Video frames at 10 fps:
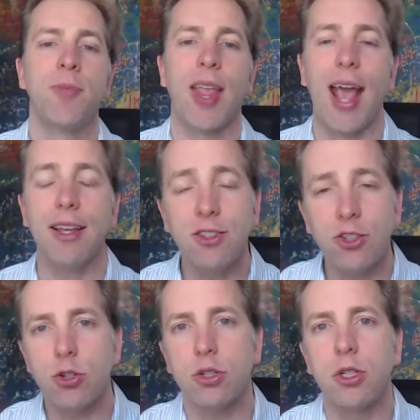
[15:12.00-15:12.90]
as
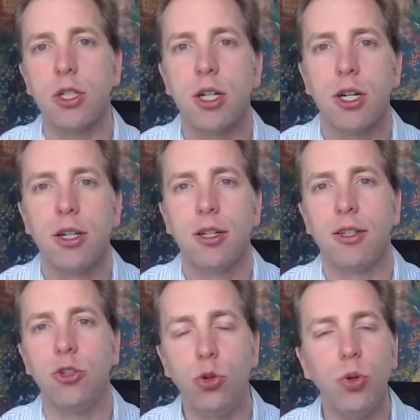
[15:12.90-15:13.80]
you're
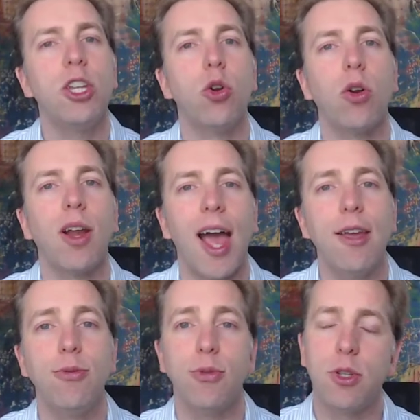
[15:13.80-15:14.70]
doing your
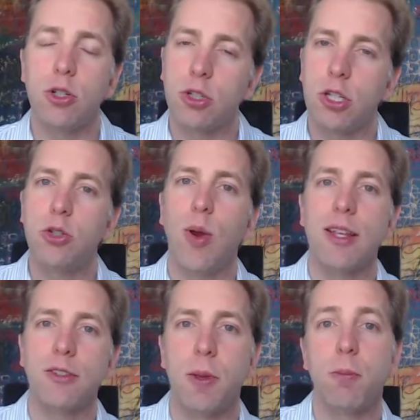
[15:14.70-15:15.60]
live, you're going to
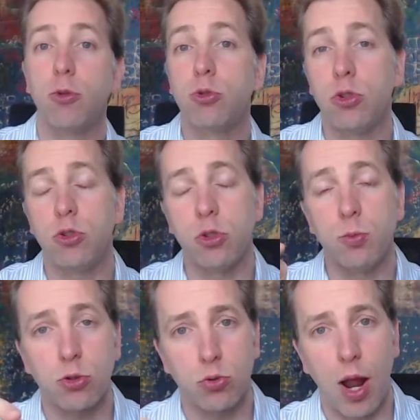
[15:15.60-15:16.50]
ask people to
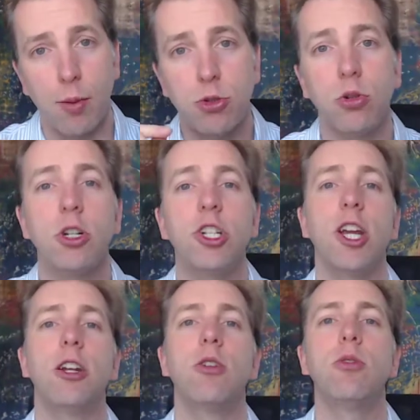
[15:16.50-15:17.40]
subscribe to your
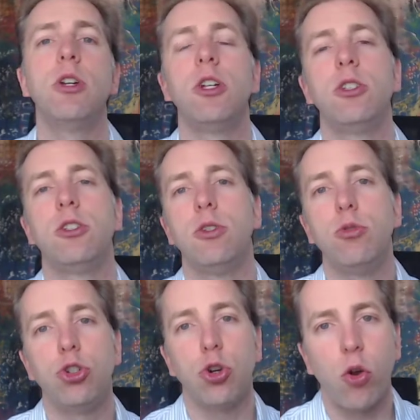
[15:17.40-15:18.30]
channel, to
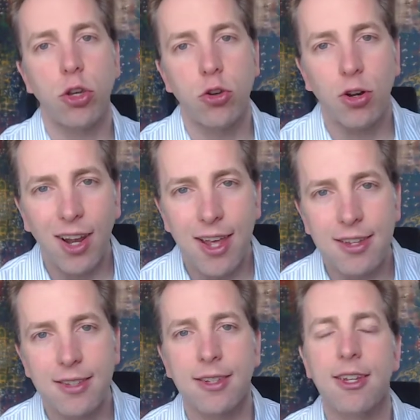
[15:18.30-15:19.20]
join your
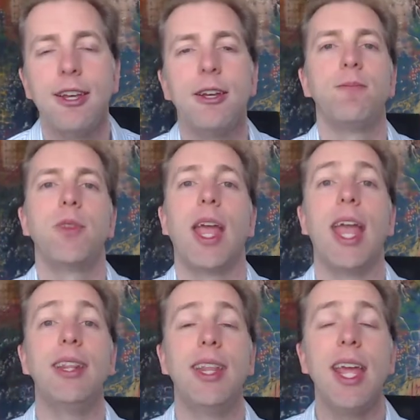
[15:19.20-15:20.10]
list,
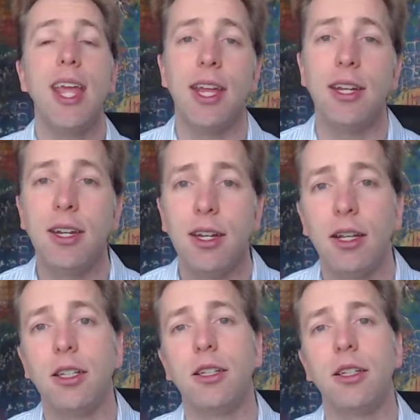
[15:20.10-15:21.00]
and then
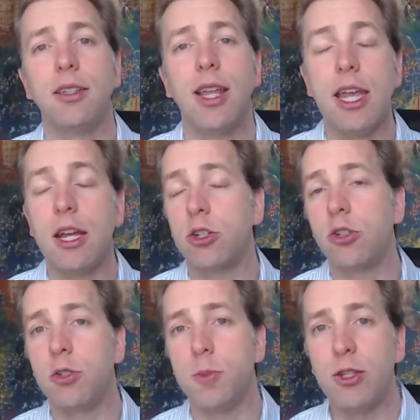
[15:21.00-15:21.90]
they are going
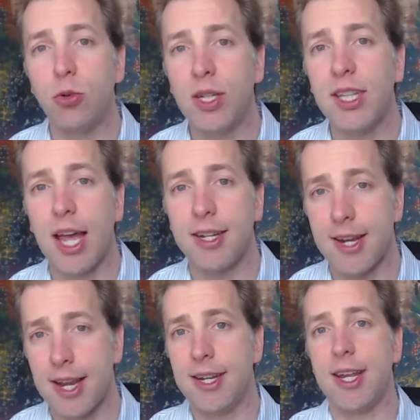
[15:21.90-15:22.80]
to be doing that.
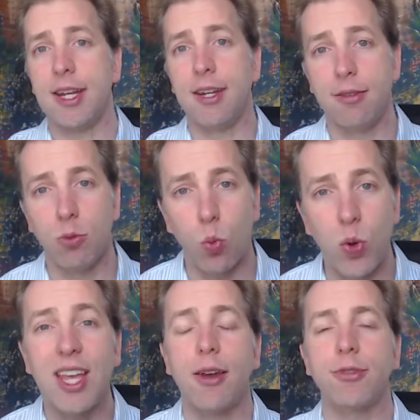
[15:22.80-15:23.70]
And then
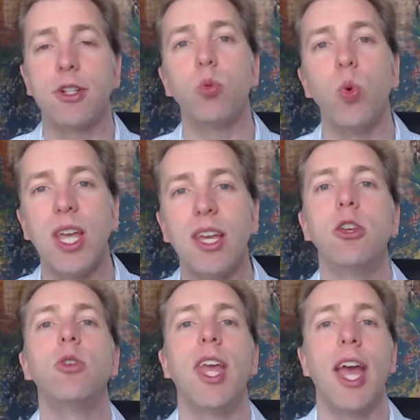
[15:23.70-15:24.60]
week after week,
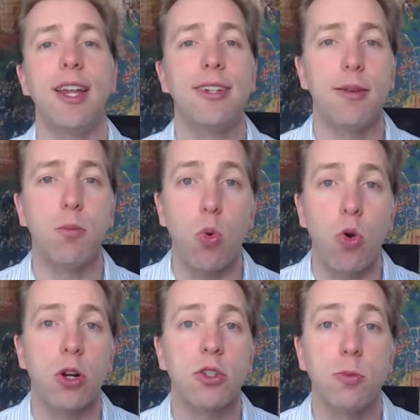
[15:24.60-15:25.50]
you get
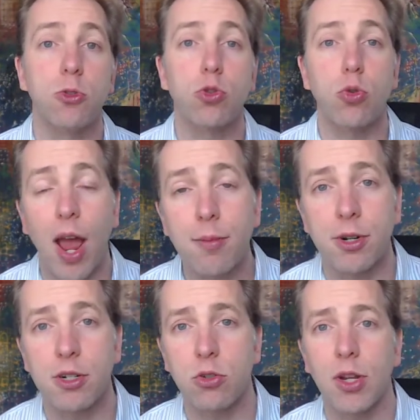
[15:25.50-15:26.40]
more
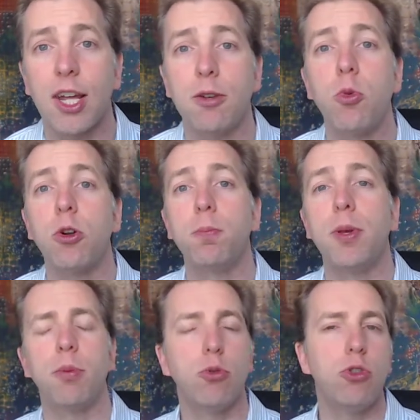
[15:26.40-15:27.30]
subscribers, you get more
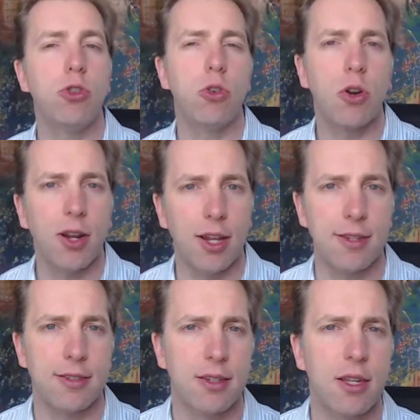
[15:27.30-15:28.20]
people to your
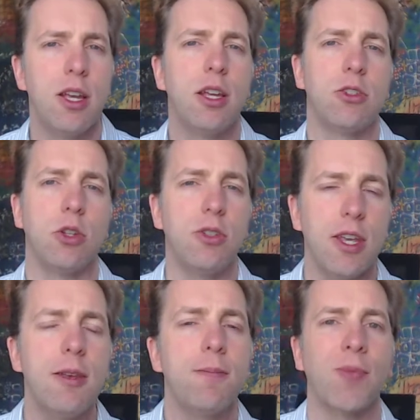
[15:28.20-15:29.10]
list. So you
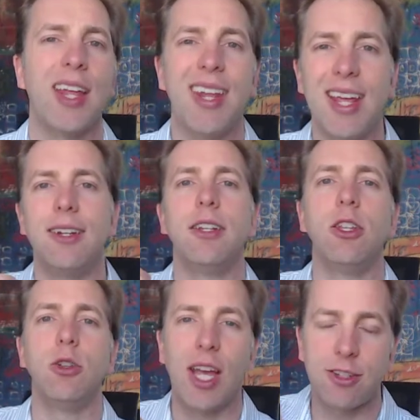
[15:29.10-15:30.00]
see, and then
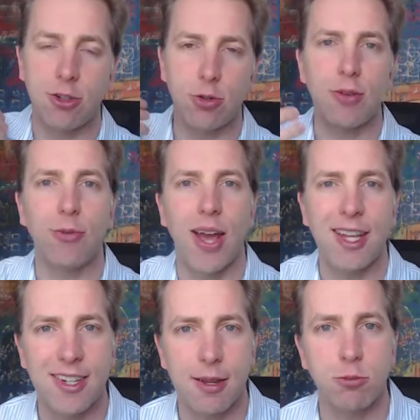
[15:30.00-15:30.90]
you get to
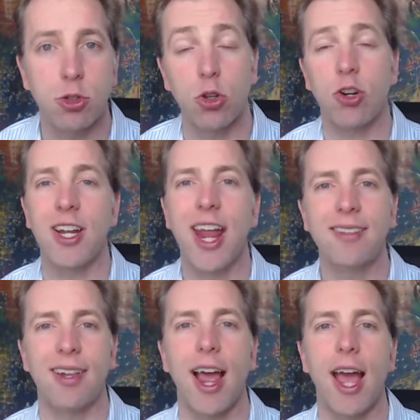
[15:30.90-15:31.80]
invite them to your
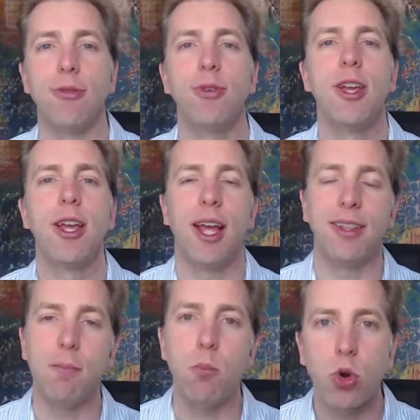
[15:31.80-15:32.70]
next live. And
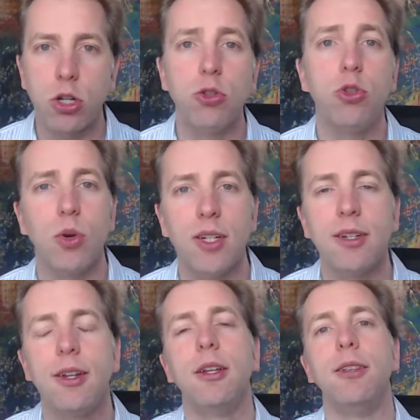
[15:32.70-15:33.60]
the more you do it,
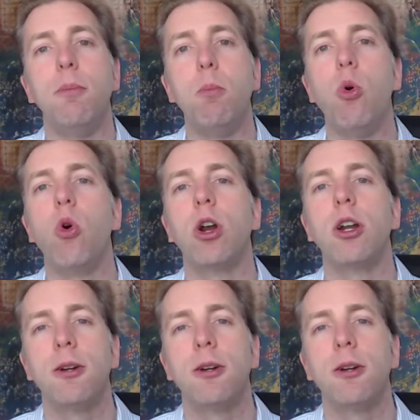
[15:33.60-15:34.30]
the more